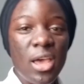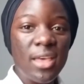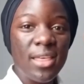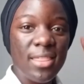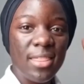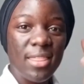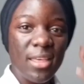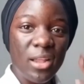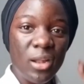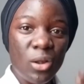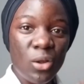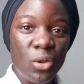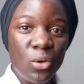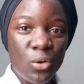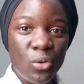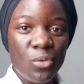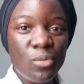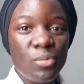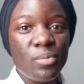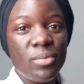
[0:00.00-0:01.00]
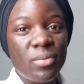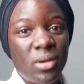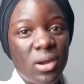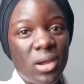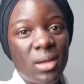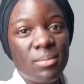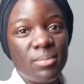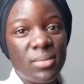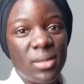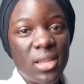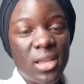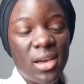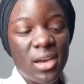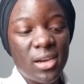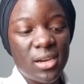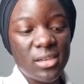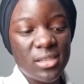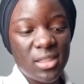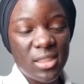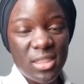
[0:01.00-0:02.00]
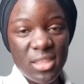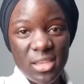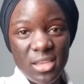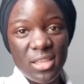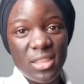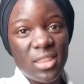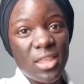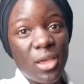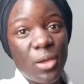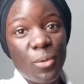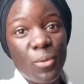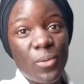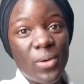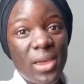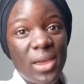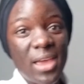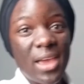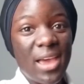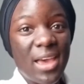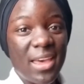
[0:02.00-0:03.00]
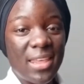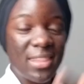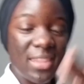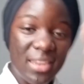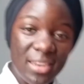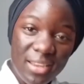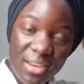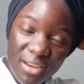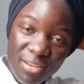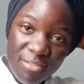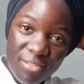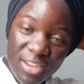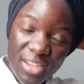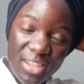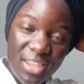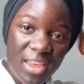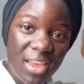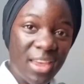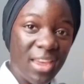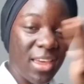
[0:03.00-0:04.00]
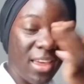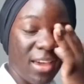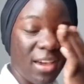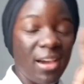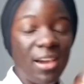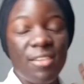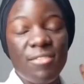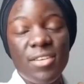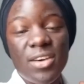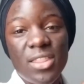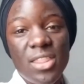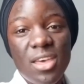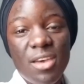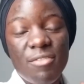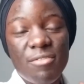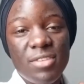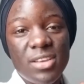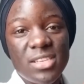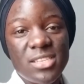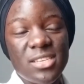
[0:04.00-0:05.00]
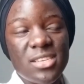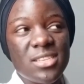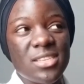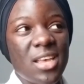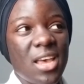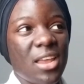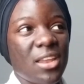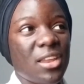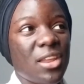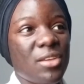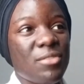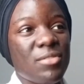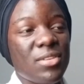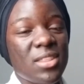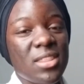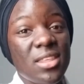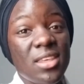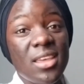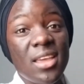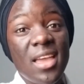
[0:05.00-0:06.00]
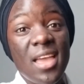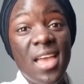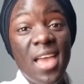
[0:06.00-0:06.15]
The long black thing they wear and then cover their hair, cover their faces and everything.